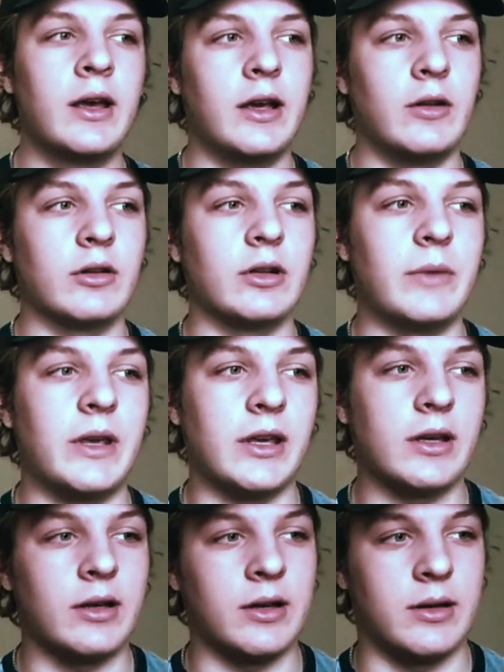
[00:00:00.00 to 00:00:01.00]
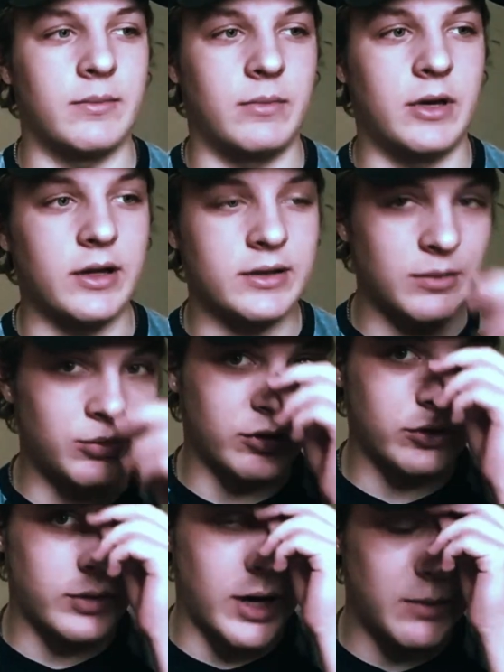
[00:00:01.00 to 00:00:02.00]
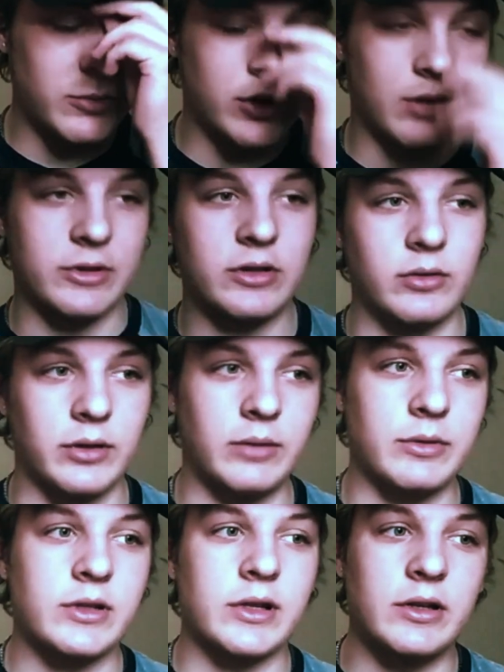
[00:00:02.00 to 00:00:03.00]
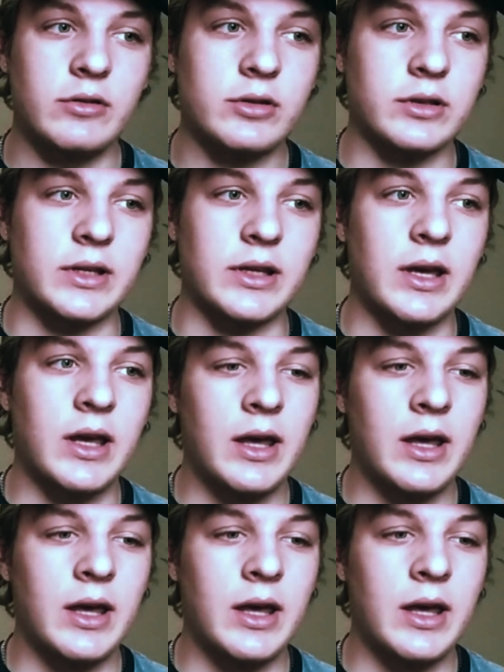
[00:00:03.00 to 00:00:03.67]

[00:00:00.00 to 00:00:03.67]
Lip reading: in order to make a simple crime drama story, which can usually